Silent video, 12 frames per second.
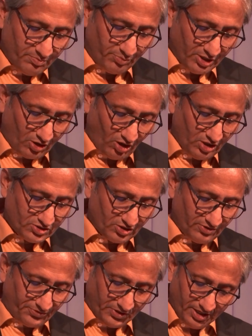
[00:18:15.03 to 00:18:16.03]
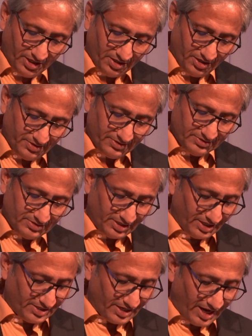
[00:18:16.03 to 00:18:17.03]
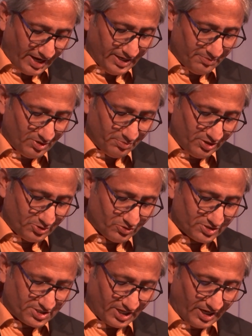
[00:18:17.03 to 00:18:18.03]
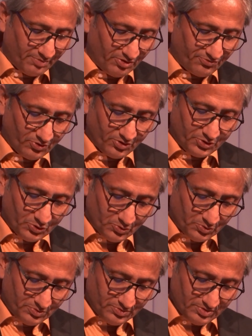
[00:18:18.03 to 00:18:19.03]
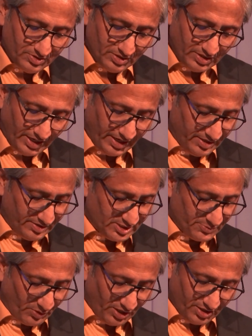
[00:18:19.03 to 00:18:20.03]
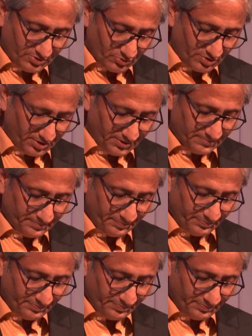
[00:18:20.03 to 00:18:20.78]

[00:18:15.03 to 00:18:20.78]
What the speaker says: because of her that I am able to stand before you and speak today.